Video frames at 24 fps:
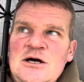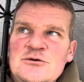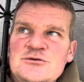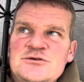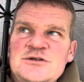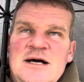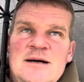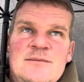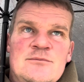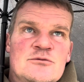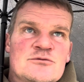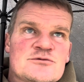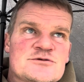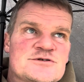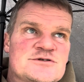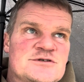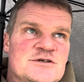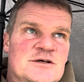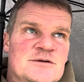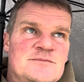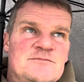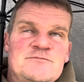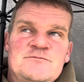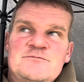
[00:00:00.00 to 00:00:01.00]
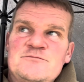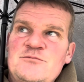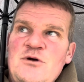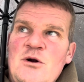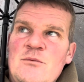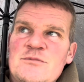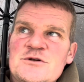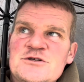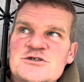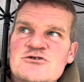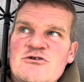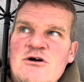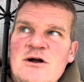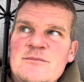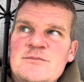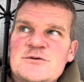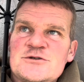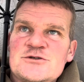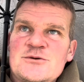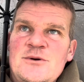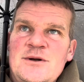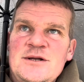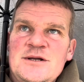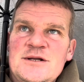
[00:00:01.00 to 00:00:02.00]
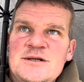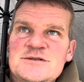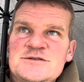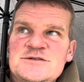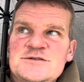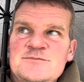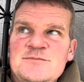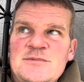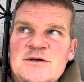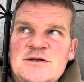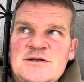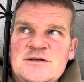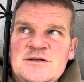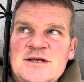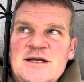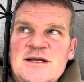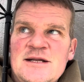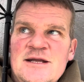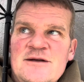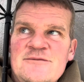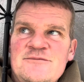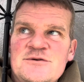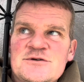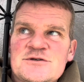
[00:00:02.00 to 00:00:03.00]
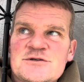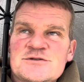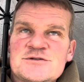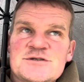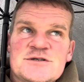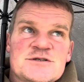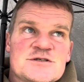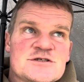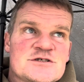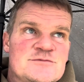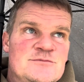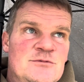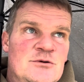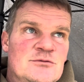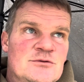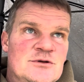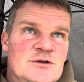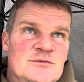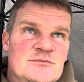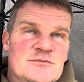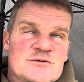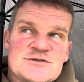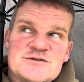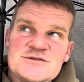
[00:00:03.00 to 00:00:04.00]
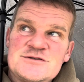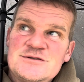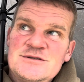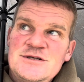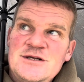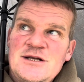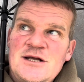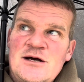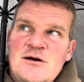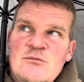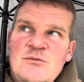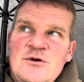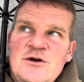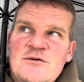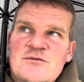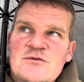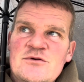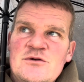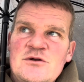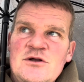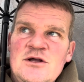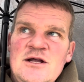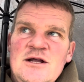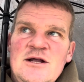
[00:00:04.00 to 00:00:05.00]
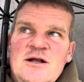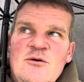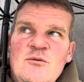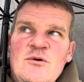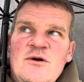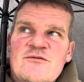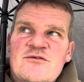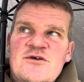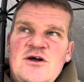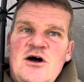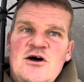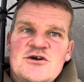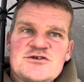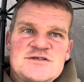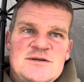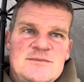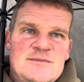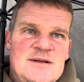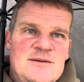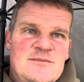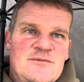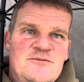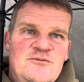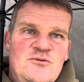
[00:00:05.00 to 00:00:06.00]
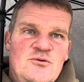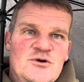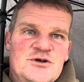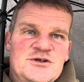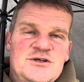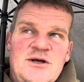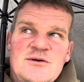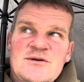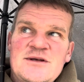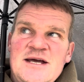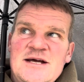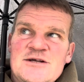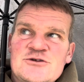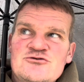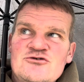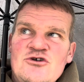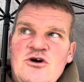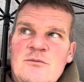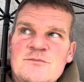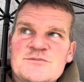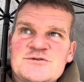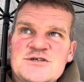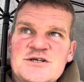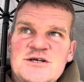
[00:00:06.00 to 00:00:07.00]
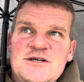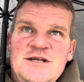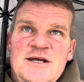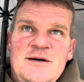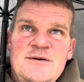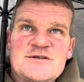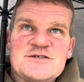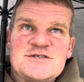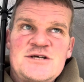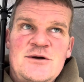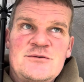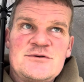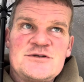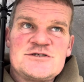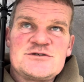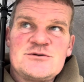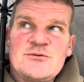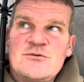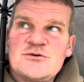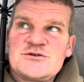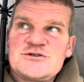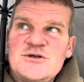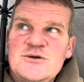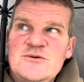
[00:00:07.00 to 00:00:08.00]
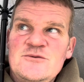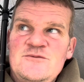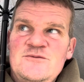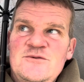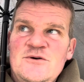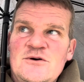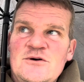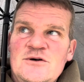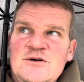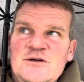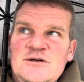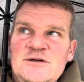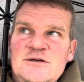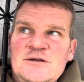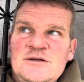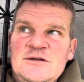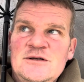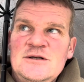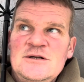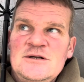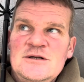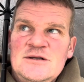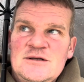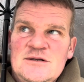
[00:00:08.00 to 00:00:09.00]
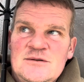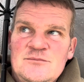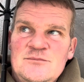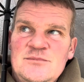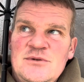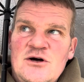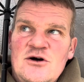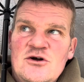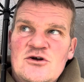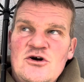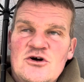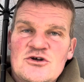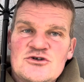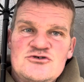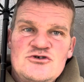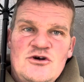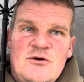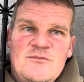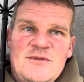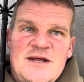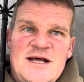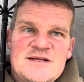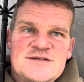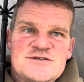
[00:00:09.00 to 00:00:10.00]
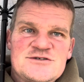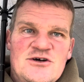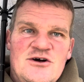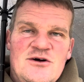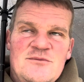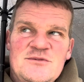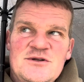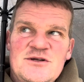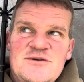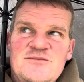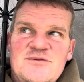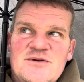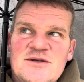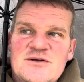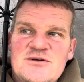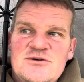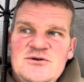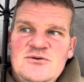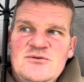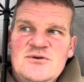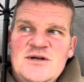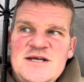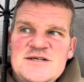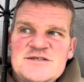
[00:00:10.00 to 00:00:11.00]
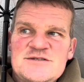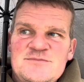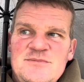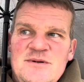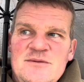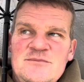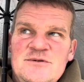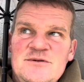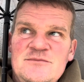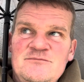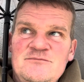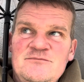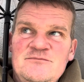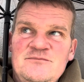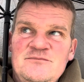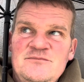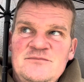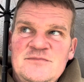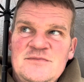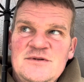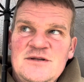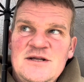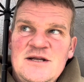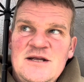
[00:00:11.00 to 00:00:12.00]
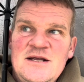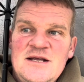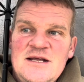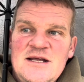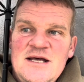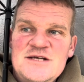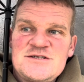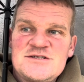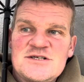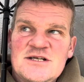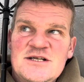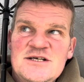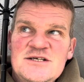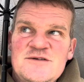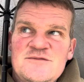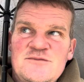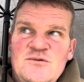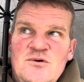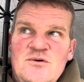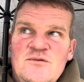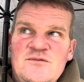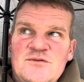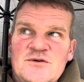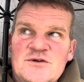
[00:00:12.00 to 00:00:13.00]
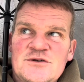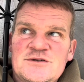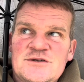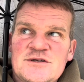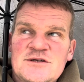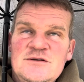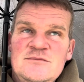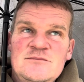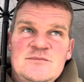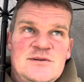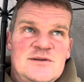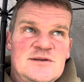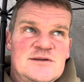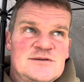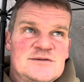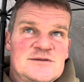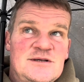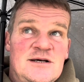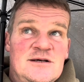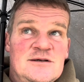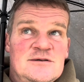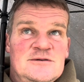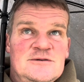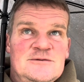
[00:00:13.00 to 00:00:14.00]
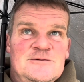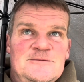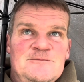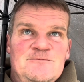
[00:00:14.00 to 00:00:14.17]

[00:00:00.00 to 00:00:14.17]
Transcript: doubles to probably scraper 20s. But yeah, that fish I see this morning was, and when I've cast up there before, you don't get a drop, so it's only sort of 2 foot. But I got a drop that time, and you think, cool, that's at least 4 foot deep. So